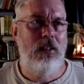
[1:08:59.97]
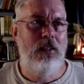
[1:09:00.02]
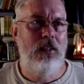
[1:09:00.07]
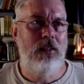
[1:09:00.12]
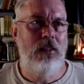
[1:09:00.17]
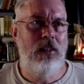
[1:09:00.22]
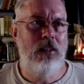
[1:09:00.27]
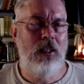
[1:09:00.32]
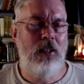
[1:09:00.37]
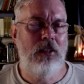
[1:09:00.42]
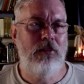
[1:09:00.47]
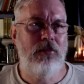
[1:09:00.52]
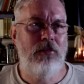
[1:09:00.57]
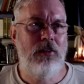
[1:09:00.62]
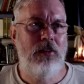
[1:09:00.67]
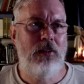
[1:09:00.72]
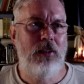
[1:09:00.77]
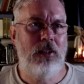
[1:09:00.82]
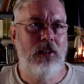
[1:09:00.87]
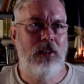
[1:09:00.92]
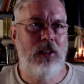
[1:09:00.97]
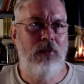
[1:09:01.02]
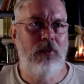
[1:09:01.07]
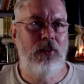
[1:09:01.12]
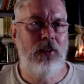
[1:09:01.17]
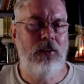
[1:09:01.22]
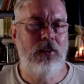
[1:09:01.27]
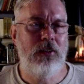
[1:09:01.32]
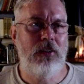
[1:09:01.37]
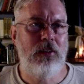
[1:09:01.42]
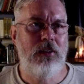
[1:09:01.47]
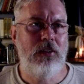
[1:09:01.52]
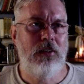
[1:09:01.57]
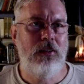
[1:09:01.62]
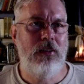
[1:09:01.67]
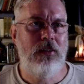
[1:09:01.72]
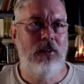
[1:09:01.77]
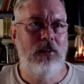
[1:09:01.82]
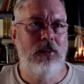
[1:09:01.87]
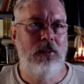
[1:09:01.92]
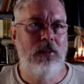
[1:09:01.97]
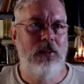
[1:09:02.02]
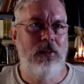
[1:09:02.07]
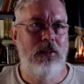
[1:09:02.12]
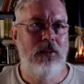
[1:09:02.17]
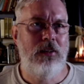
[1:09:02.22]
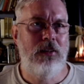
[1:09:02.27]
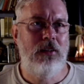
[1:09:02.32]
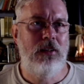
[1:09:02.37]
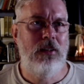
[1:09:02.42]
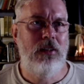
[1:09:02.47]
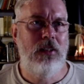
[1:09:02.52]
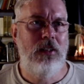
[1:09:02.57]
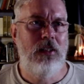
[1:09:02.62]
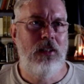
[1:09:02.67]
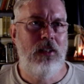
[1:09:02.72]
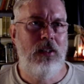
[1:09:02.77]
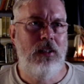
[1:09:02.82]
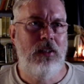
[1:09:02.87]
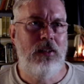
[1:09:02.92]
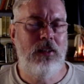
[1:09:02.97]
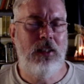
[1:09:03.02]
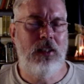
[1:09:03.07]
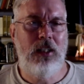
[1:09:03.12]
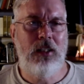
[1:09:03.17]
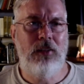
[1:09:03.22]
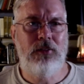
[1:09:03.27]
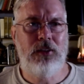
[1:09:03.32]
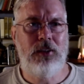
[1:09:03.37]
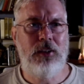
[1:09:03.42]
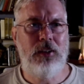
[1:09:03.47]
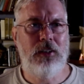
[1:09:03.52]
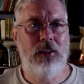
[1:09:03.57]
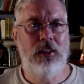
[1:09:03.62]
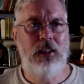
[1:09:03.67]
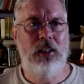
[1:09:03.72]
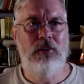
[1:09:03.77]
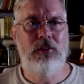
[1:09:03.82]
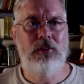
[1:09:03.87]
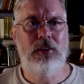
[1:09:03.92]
Love, acceptance. Yeah, I'm sorry. That one